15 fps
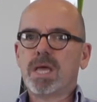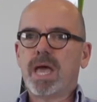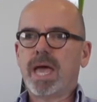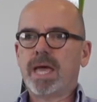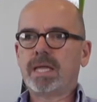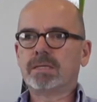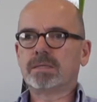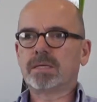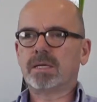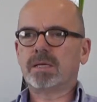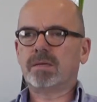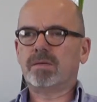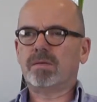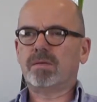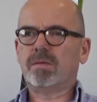and
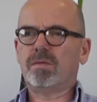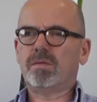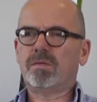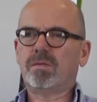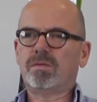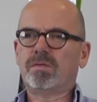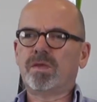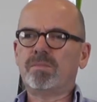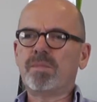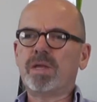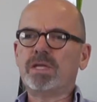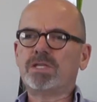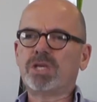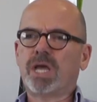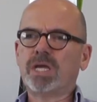seen
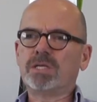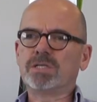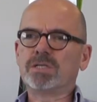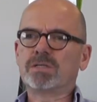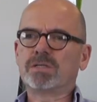many changes.